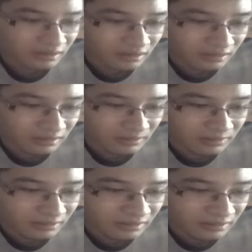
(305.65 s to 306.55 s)
Uh,
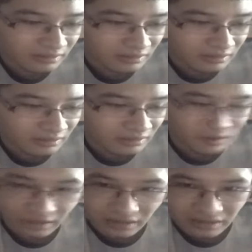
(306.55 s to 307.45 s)

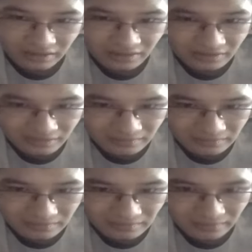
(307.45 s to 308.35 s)

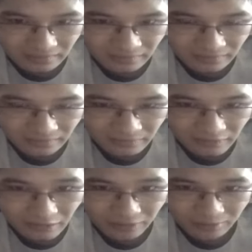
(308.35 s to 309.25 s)
it felt
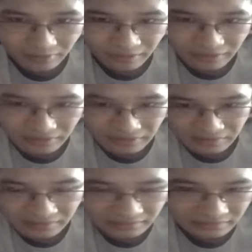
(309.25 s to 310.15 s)
out of place.
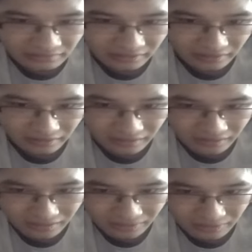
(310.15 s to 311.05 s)
Like I
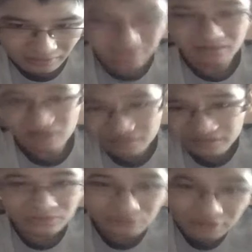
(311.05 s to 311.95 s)
thought it was like, oh,
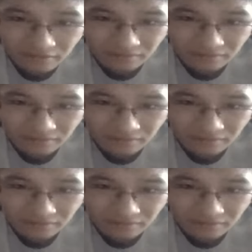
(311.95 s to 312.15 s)
online school's good.